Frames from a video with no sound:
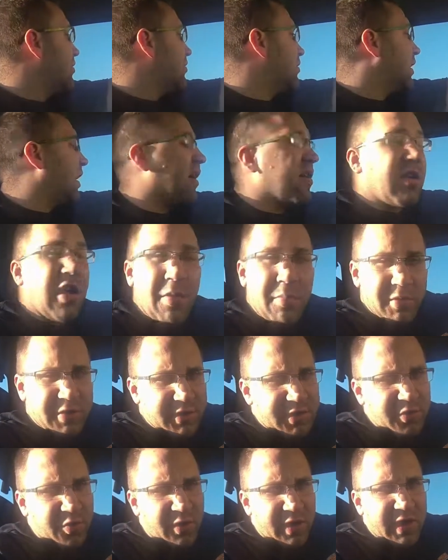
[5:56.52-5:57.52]
I don't know how much a
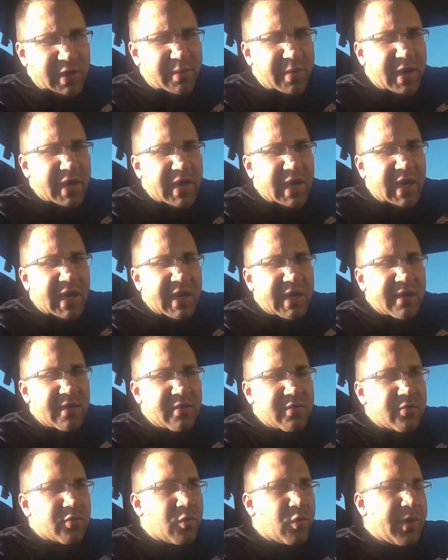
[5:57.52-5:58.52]

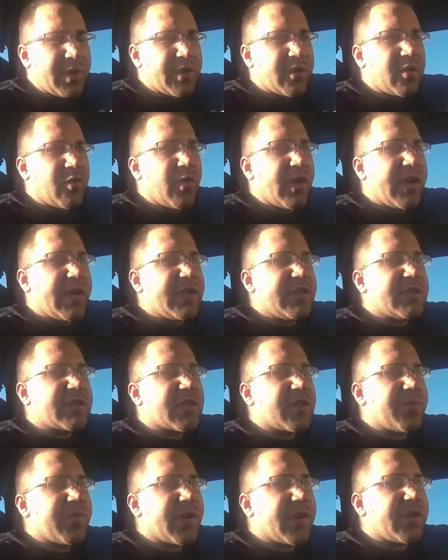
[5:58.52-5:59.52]
20x9 wheel weighs
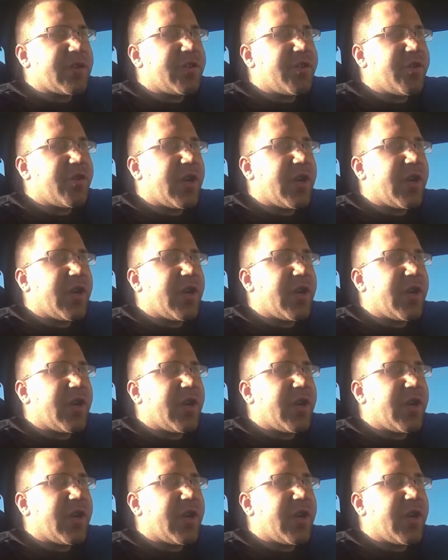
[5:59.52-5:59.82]
compared to